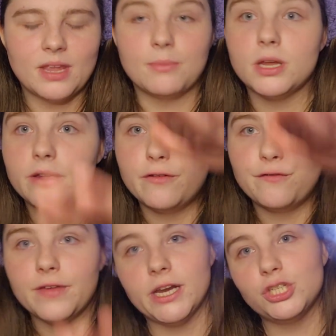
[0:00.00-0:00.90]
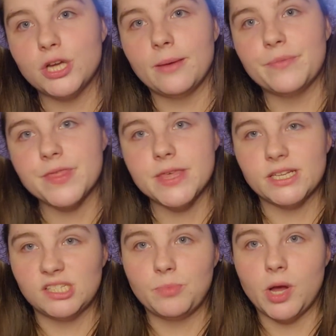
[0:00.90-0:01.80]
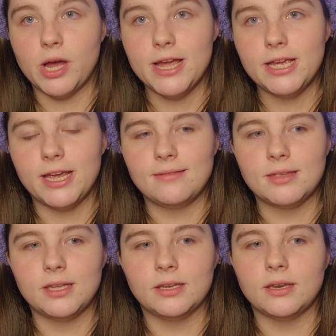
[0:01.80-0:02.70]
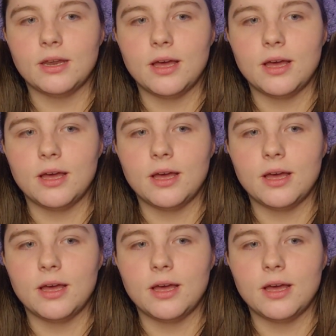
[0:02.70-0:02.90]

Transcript: gonna finish up this pot, and then